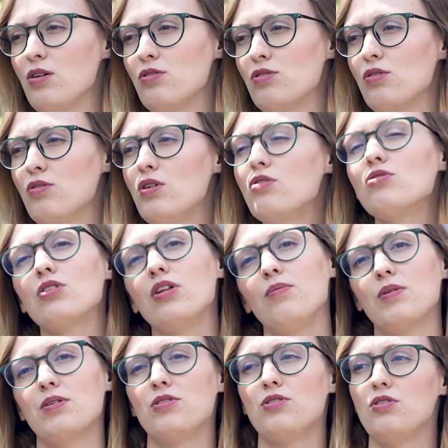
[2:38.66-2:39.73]
So usually
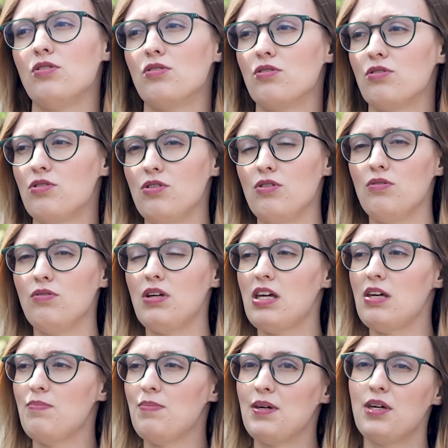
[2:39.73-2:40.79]
when students do the
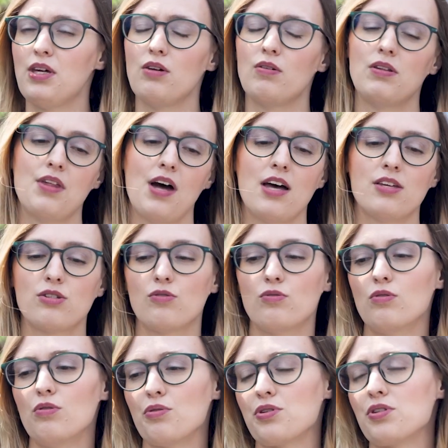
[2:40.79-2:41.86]
EPQ in their
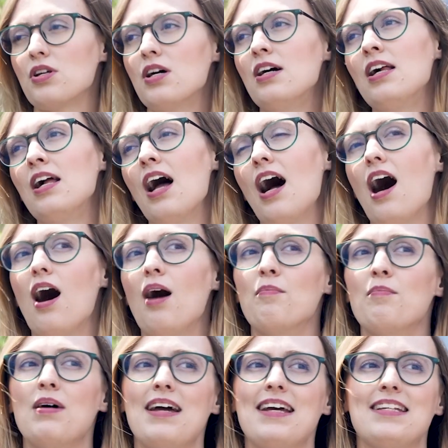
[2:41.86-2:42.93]
schools,
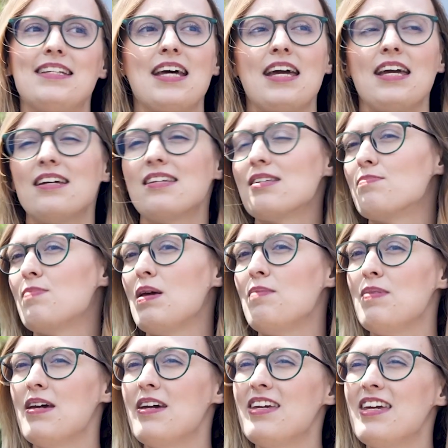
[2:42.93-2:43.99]
it takes
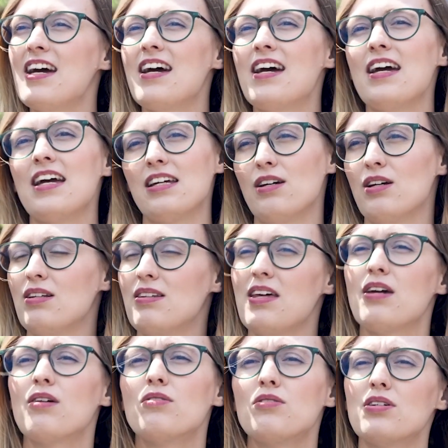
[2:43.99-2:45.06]
maybe a year. They
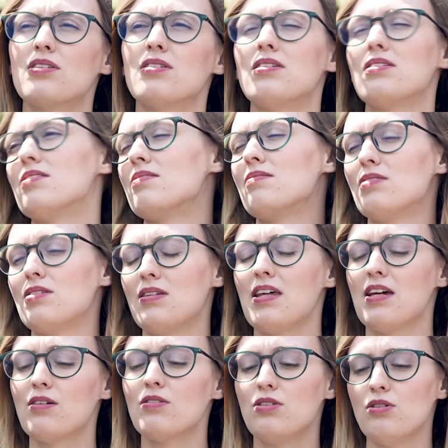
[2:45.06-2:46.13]
could
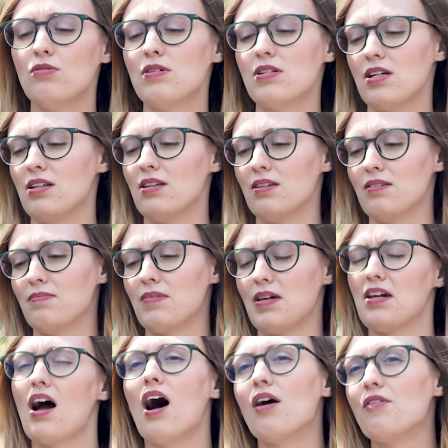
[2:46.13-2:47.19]
do it in like
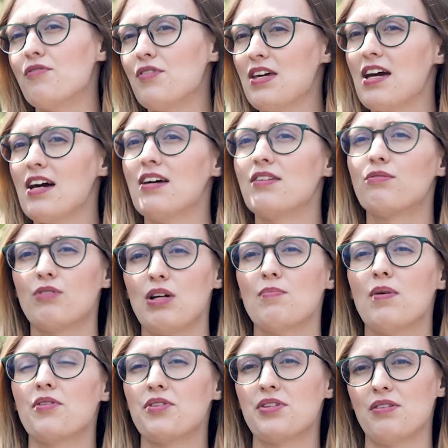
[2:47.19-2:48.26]
half a year, 3
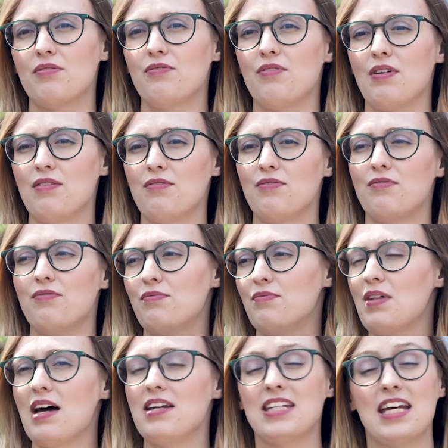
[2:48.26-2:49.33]
months if
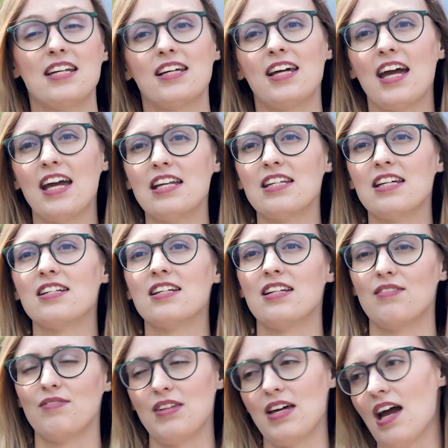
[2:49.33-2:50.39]
they're dedicated and
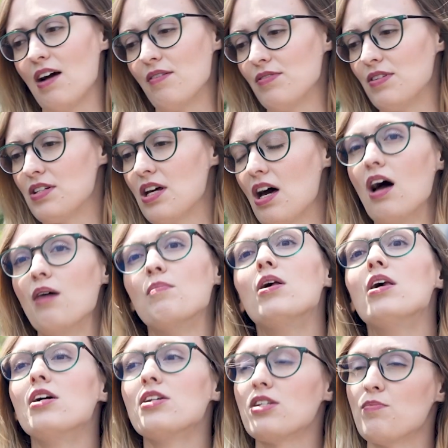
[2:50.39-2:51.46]
if they have the time.
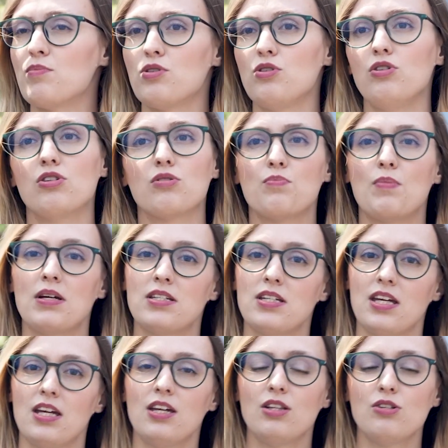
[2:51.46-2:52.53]
Some students might
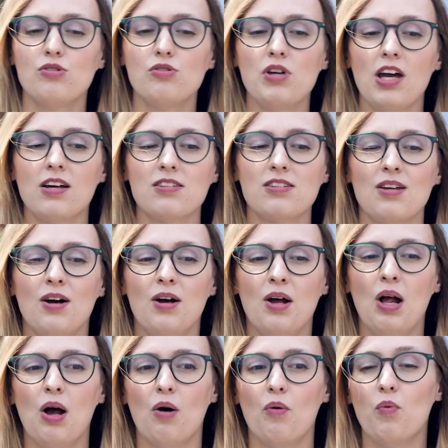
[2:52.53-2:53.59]
take 2 years.
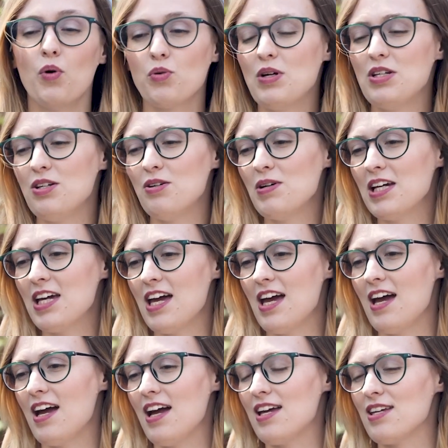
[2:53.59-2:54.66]
What we're doing
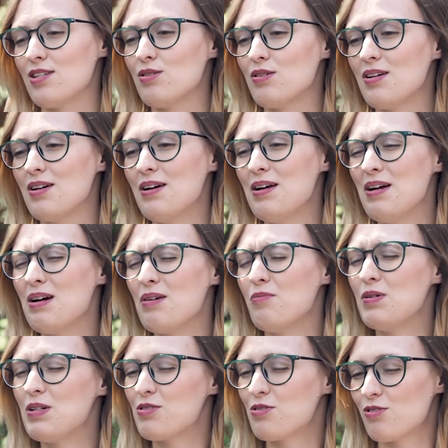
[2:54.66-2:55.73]
here is
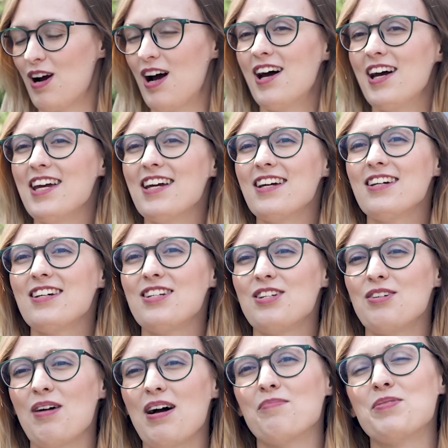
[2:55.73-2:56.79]
we're trying
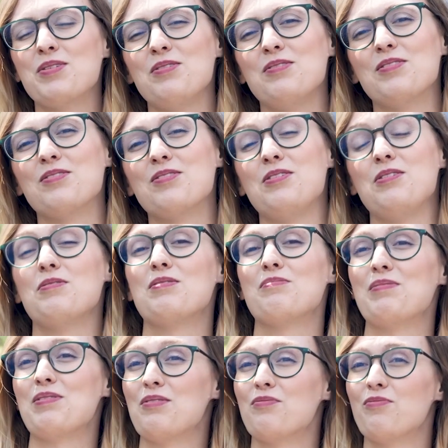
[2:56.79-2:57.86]
to help students do it
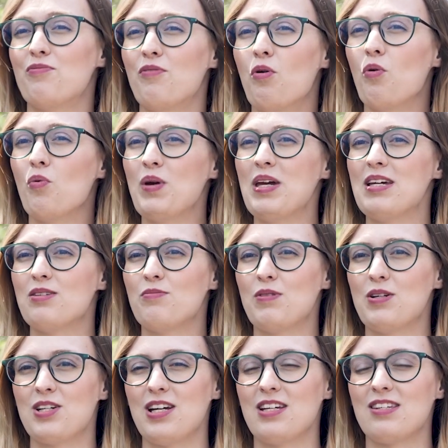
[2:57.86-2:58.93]
within 4 weeks,
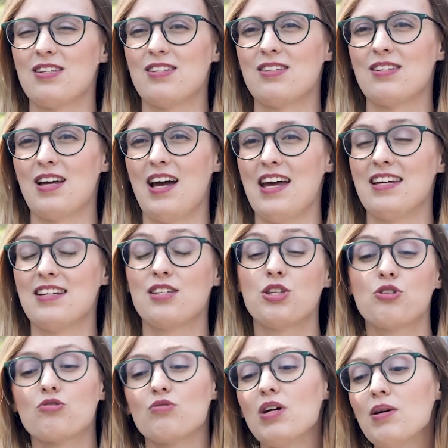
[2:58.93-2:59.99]
which is an
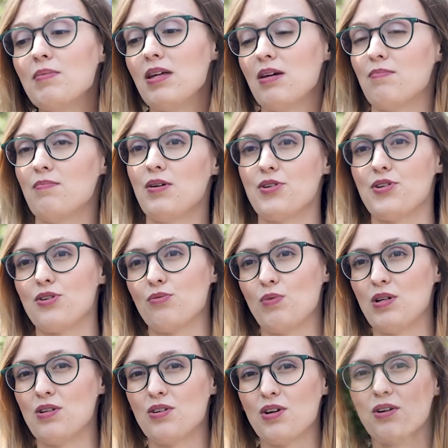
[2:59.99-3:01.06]
extremely ambitious
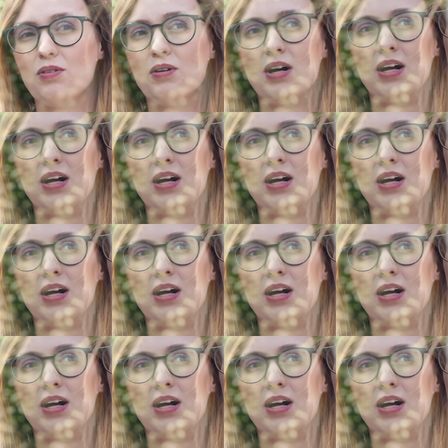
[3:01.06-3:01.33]
window.